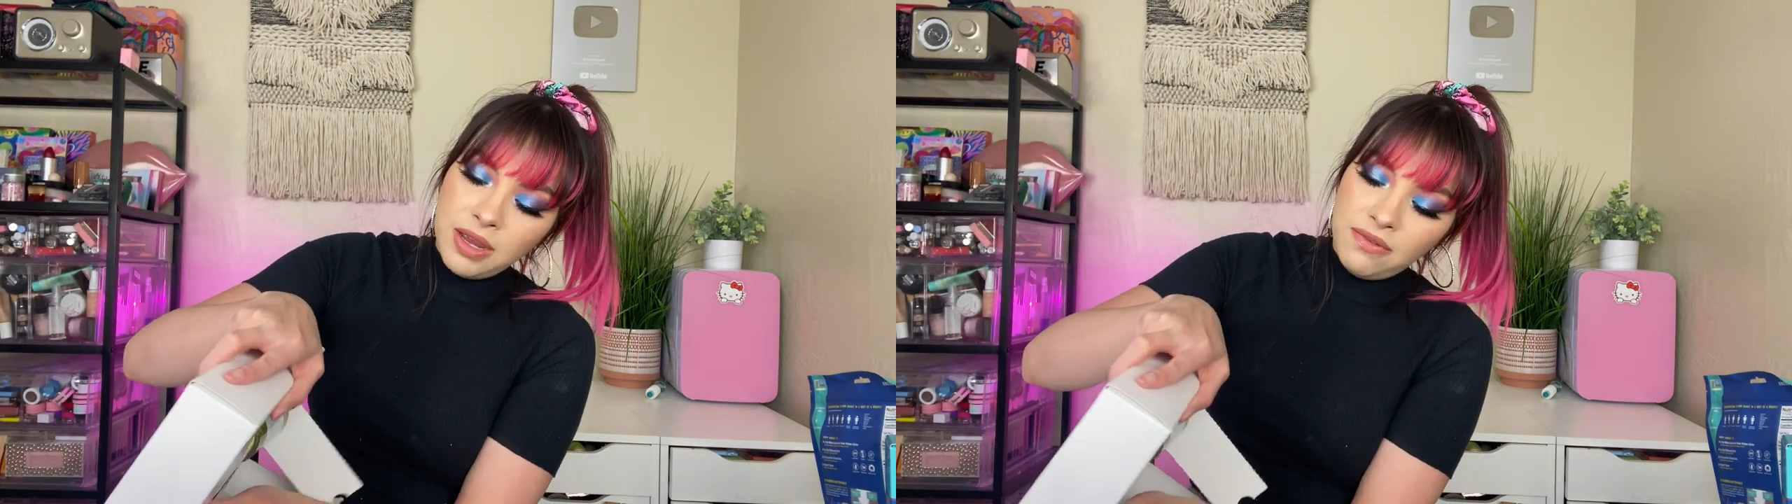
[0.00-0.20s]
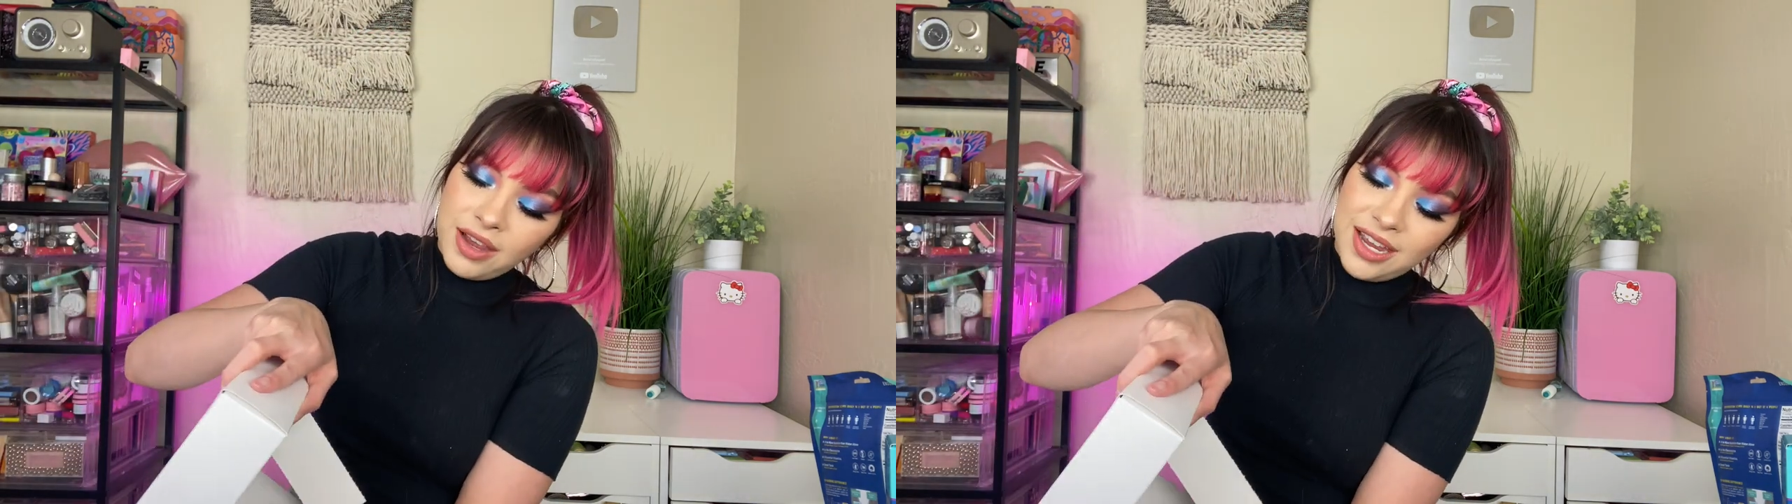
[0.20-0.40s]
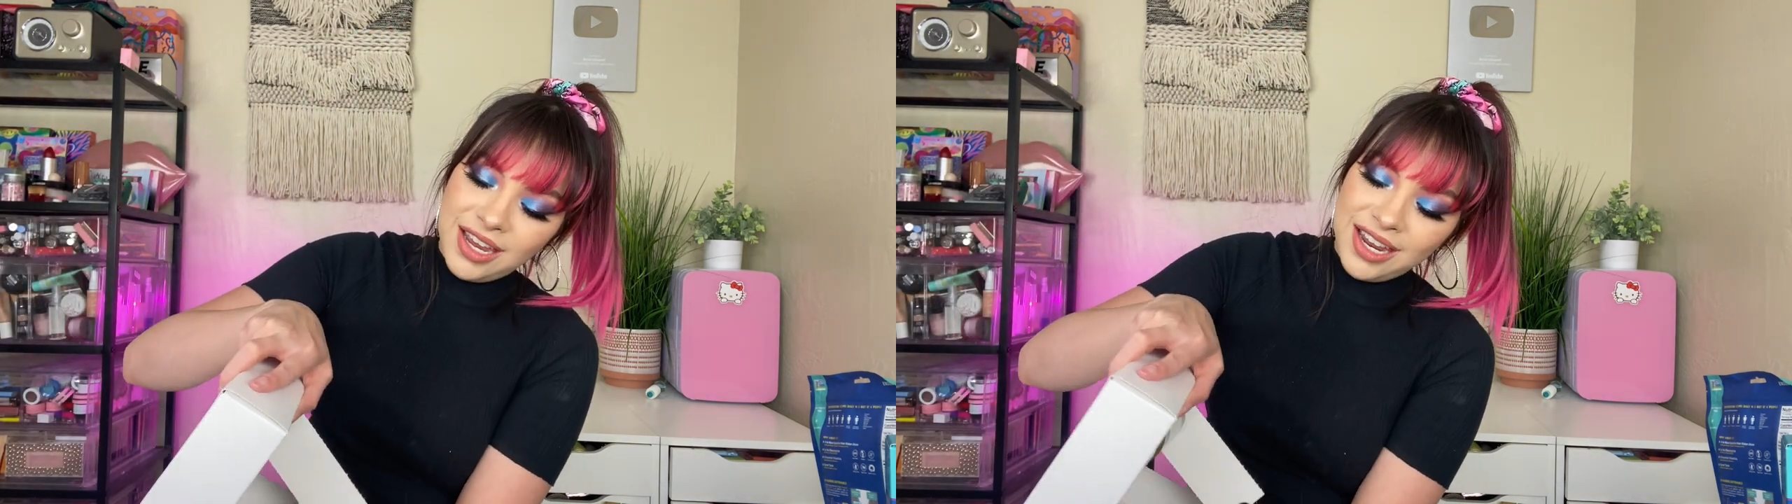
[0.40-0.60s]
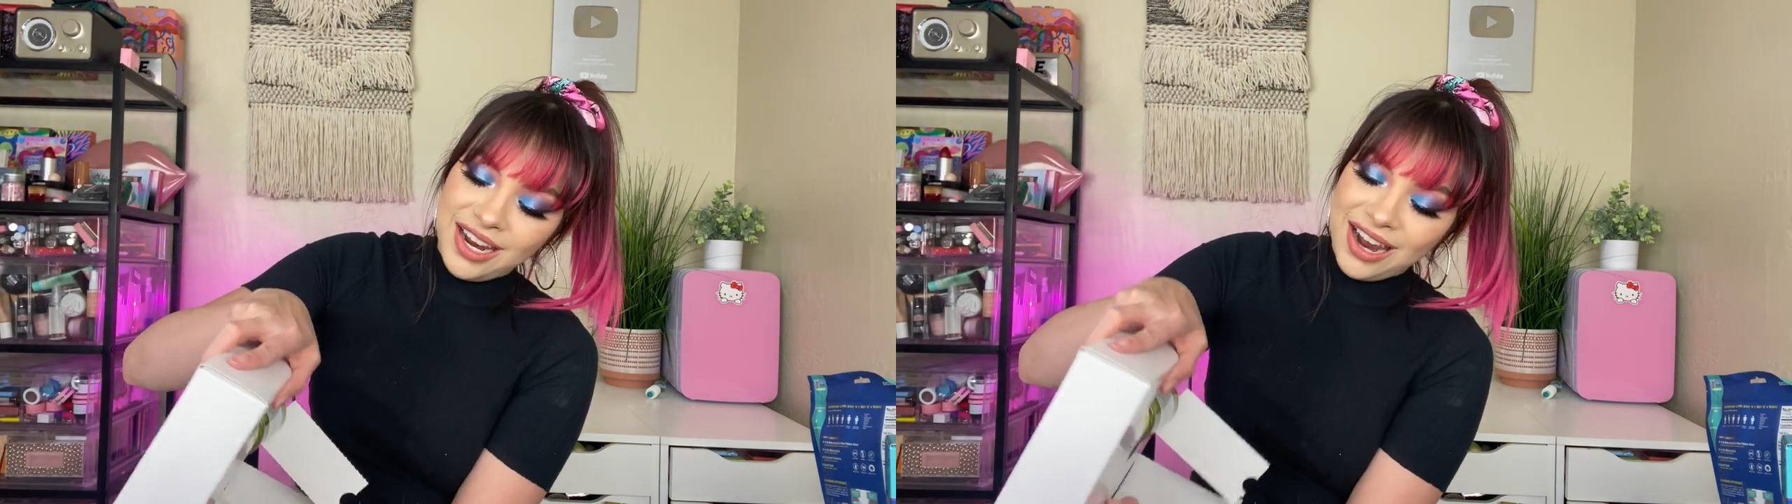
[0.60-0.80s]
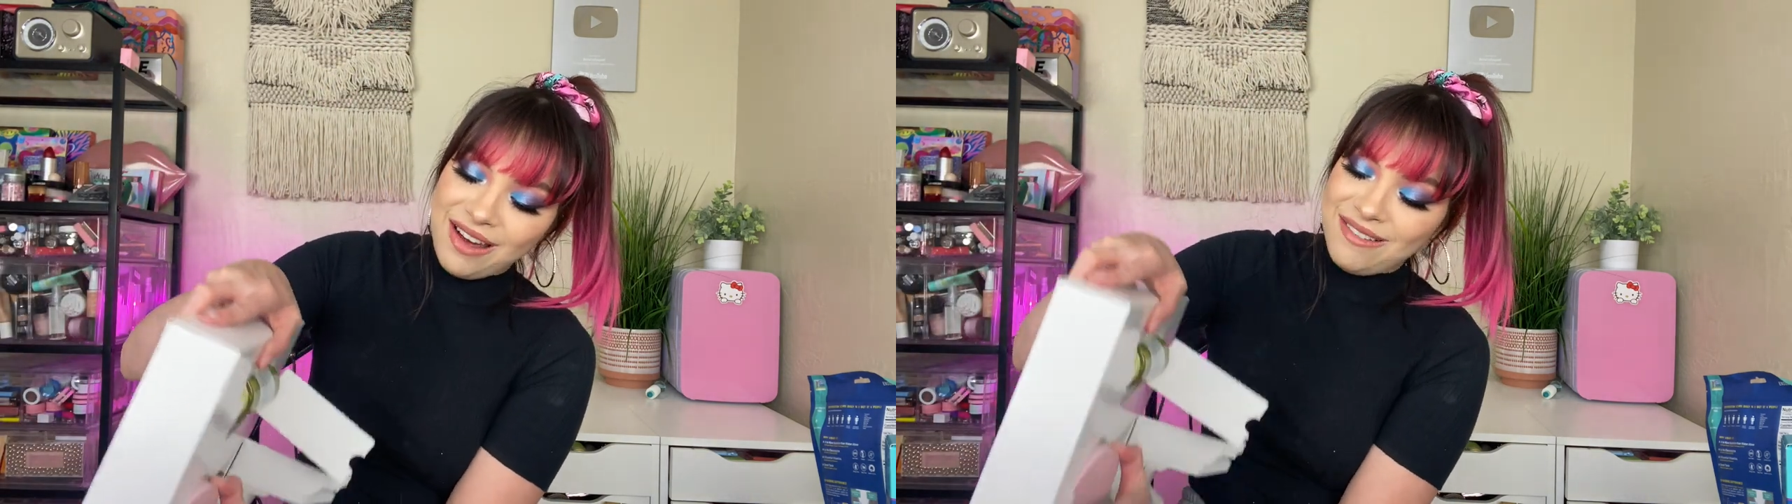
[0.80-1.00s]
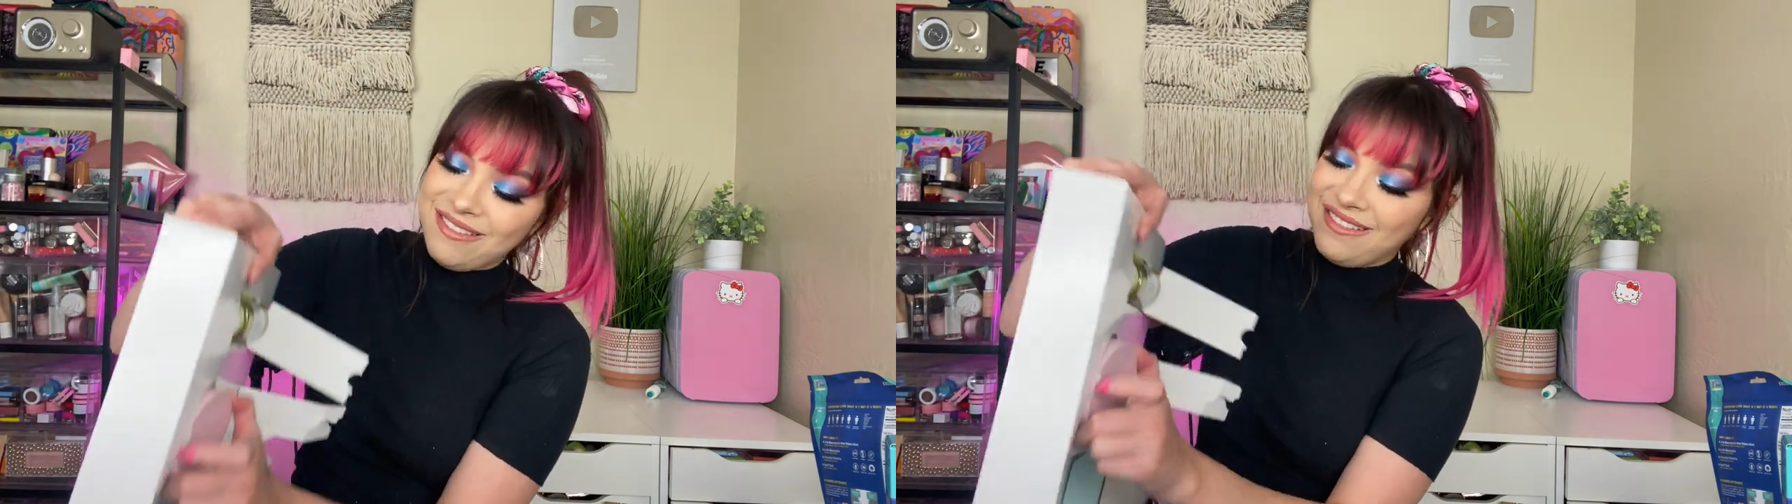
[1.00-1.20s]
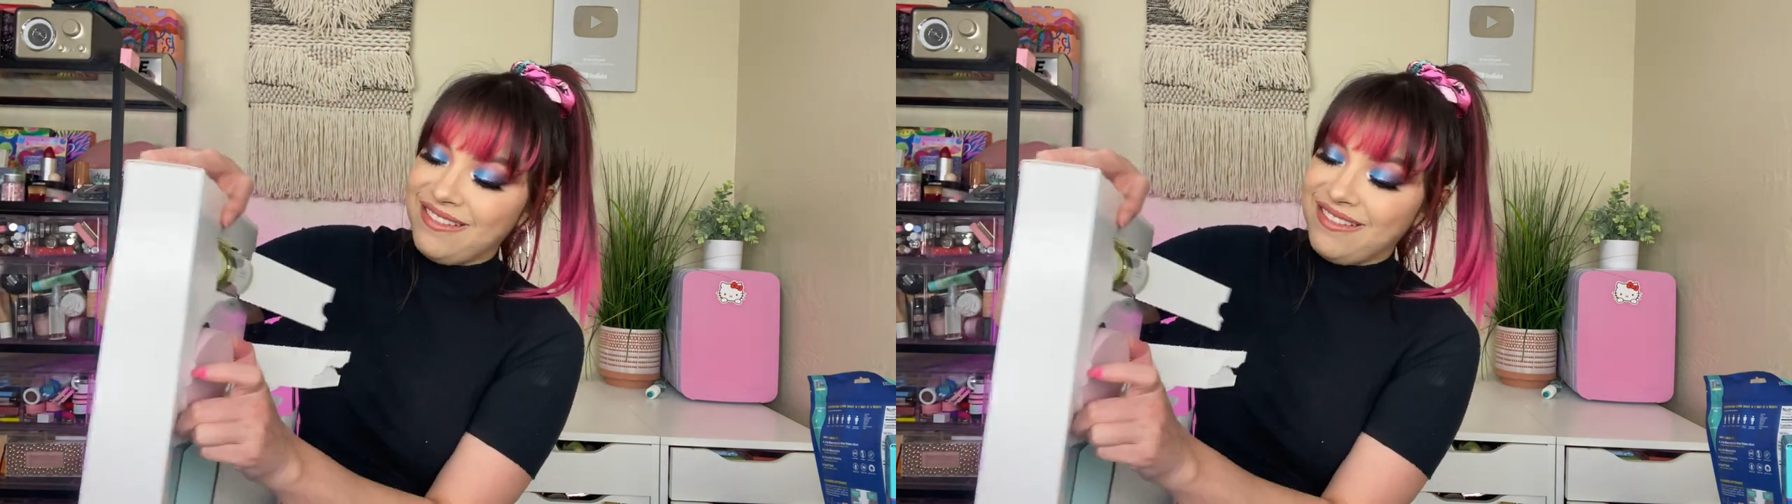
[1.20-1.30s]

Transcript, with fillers: if I could get it out,